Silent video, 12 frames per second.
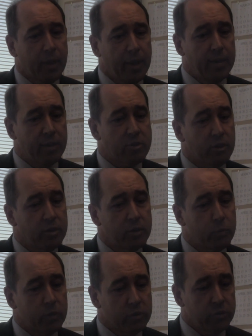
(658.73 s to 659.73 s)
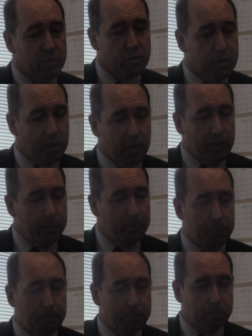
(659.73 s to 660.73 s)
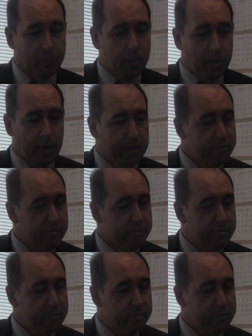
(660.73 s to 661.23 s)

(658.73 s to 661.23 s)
And they started with just a